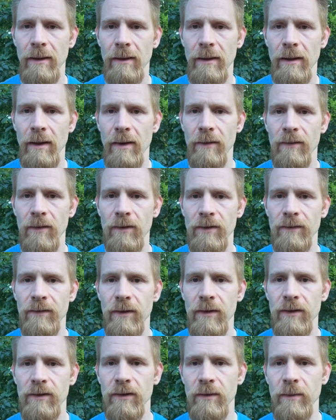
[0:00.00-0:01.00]
of those
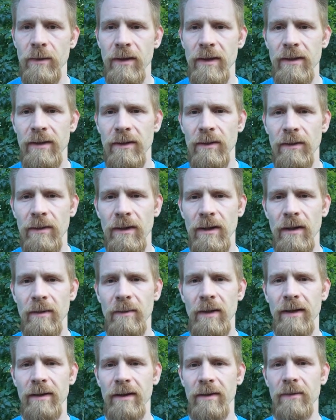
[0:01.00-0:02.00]
fairy shrimp? Are they slow and calm
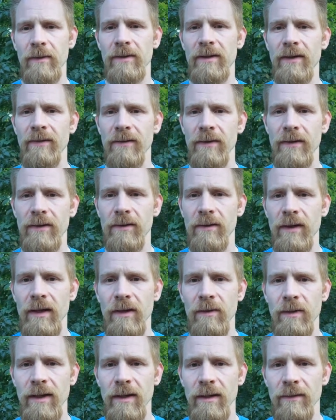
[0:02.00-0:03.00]
like Thamnocephalus, or are they
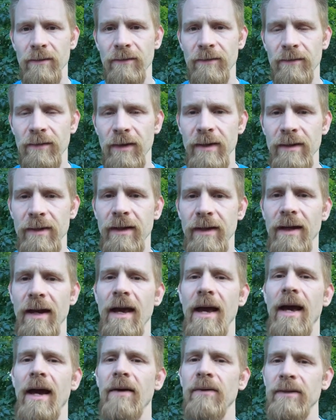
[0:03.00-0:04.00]
quick and frantic?
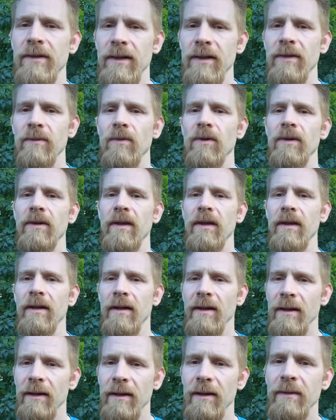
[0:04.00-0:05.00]
I would say they're more on the
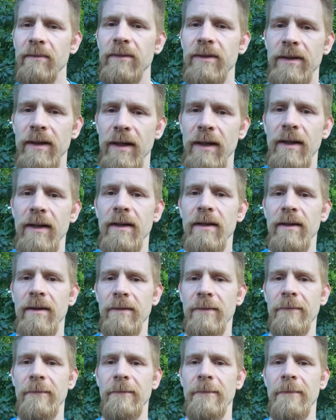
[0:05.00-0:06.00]
calm side.
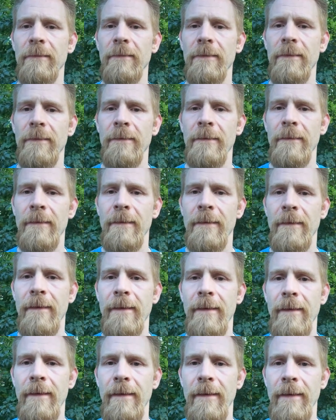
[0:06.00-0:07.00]

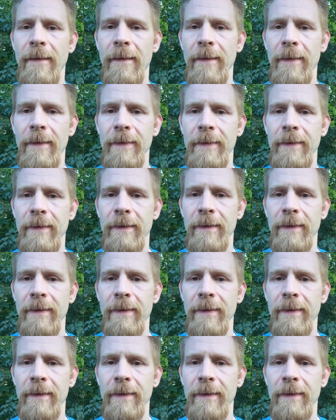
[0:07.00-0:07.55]
And